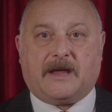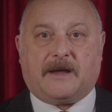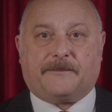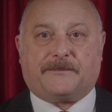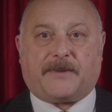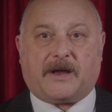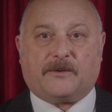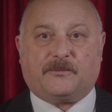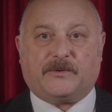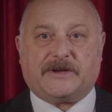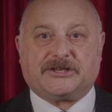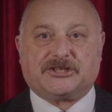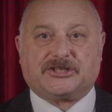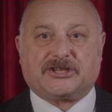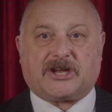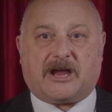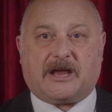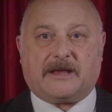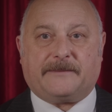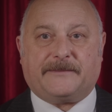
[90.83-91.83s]
By which
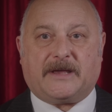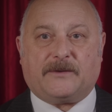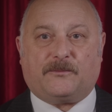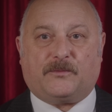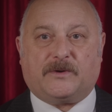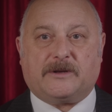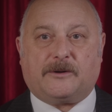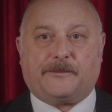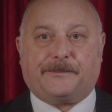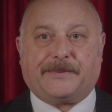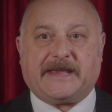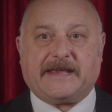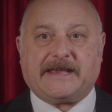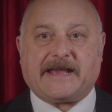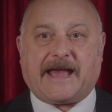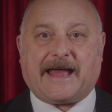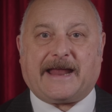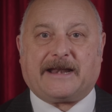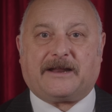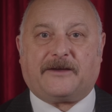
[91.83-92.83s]
time it will
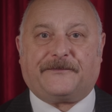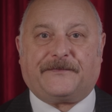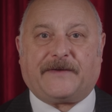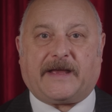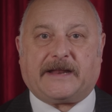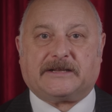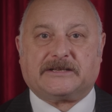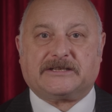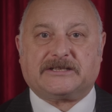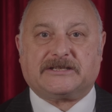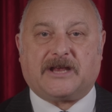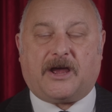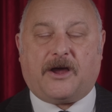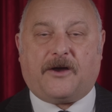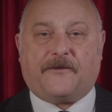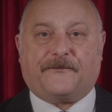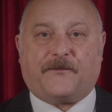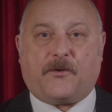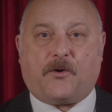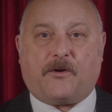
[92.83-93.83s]
be an offence
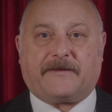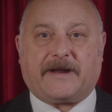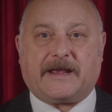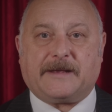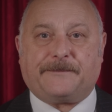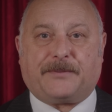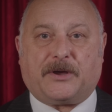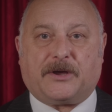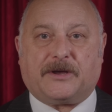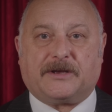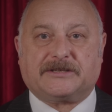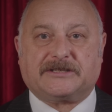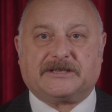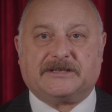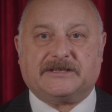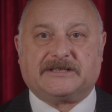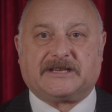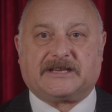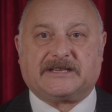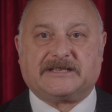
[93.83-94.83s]
for a
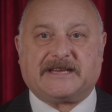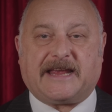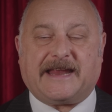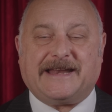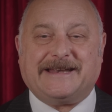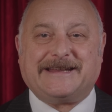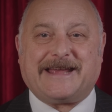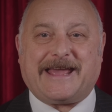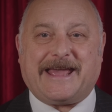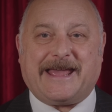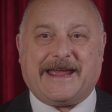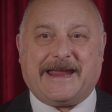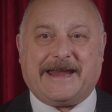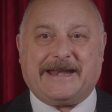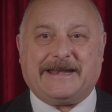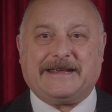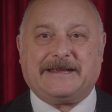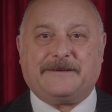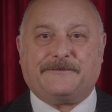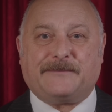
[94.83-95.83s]
person to send
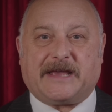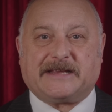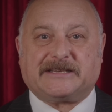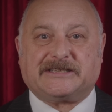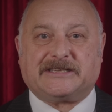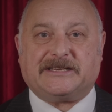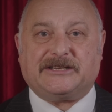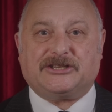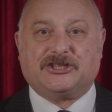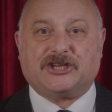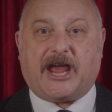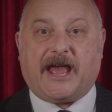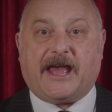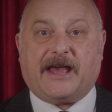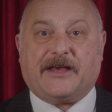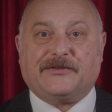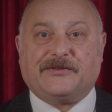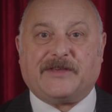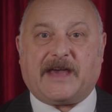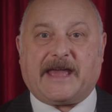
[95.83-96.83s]
any message
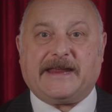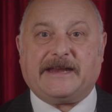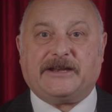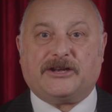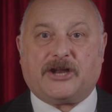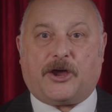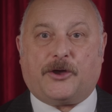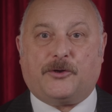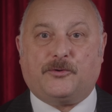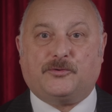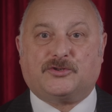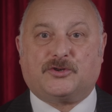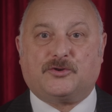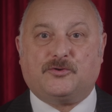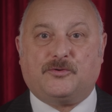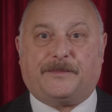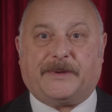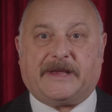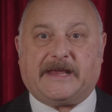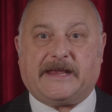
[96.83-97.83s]
they know
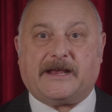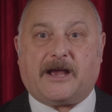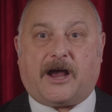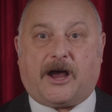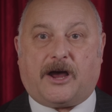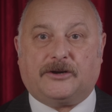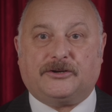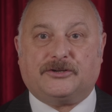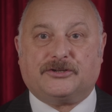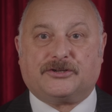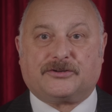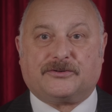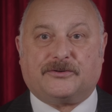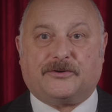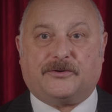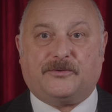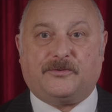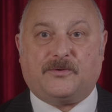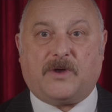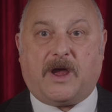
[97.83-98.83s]
to be
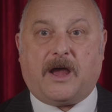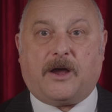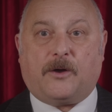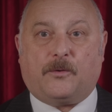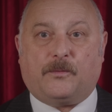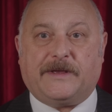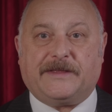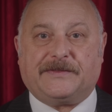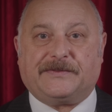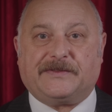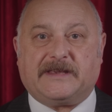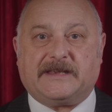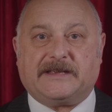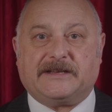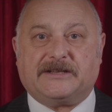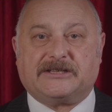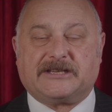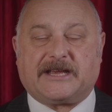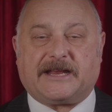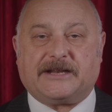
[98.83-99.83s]
untrue with the
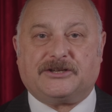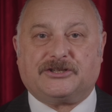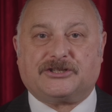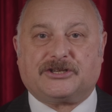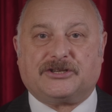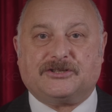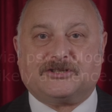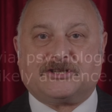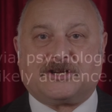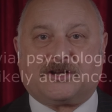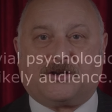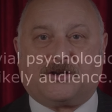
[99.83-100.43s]
intention to